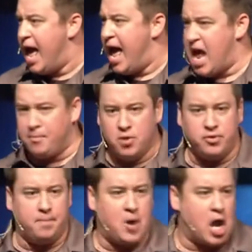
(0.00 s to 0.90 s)
"Hey, I'm moving
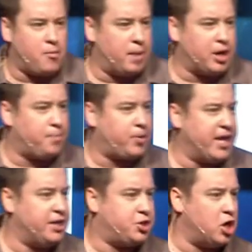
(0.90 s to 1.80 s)
to Baltimore. I'm going to
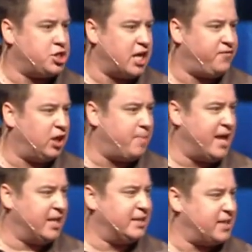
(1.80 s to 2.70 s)
plant a church. How do you feel
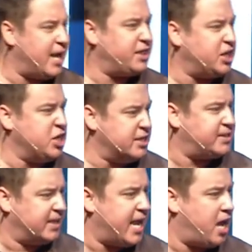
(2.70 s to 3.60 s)
about it?" He said, "I think you need to
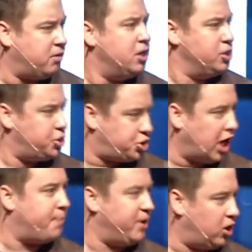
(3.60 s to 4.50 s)
sit down,
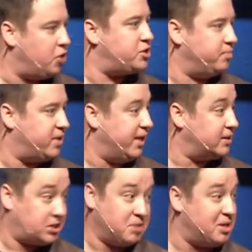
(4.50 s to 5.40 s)
shut up, and learn some
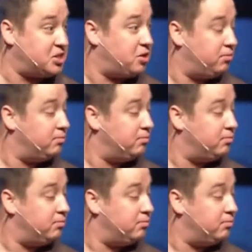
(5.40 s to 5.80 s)
things." I said, "Yes, sir."